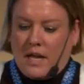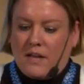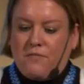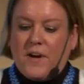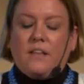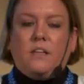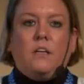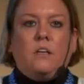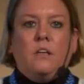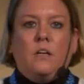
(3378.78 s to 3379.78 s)
And
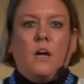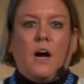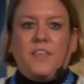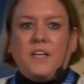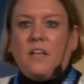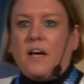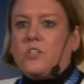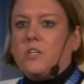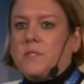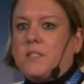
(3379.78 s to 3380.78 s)
finally, I think
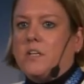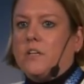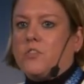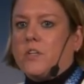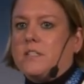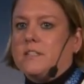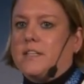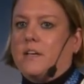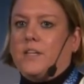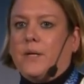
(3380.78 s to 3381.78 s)
last year was the year of trust and
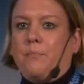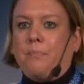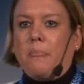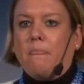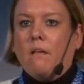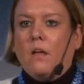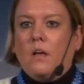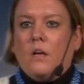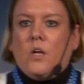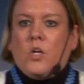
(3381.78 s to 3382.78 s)
safety.
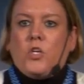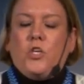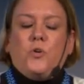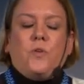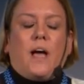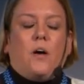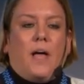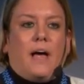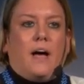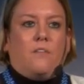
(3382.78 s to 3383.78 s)
You now
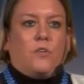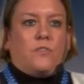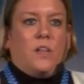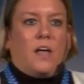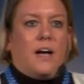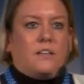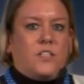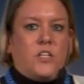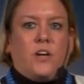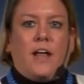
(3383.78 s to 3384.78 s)
have, over the
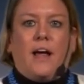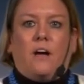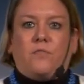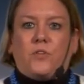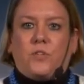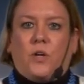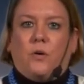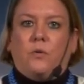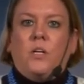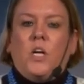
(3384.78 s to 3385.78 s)
last year and a half or
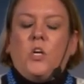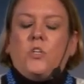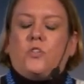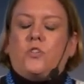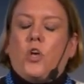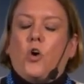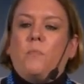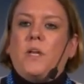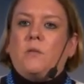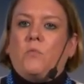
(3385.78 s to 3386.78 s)
so, so
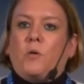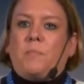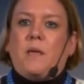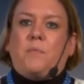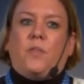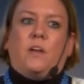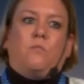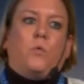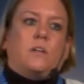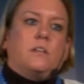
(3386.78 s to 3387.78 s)
many more people that
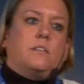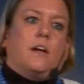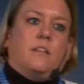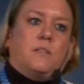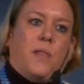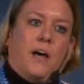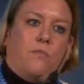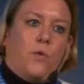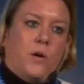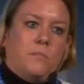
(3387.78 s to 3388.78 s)
have worked inside these
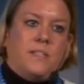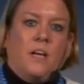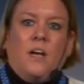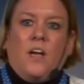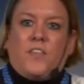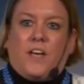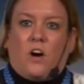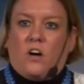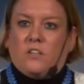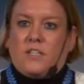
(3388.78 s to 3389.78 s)
platforms that
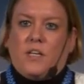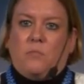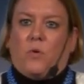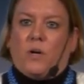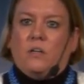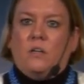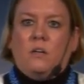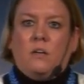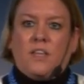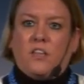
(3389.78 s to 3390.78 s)
aren't anymore.
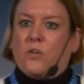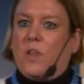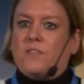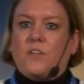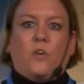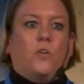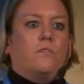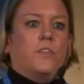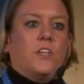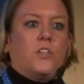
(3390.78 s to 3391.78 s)
They either left on their own
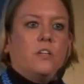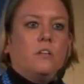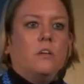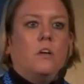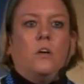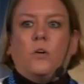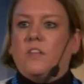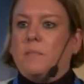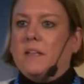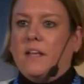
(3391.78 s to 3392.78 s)
volition or
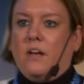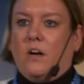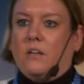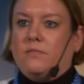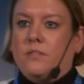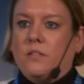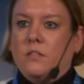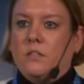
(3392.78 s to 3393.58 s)
they've been laid off.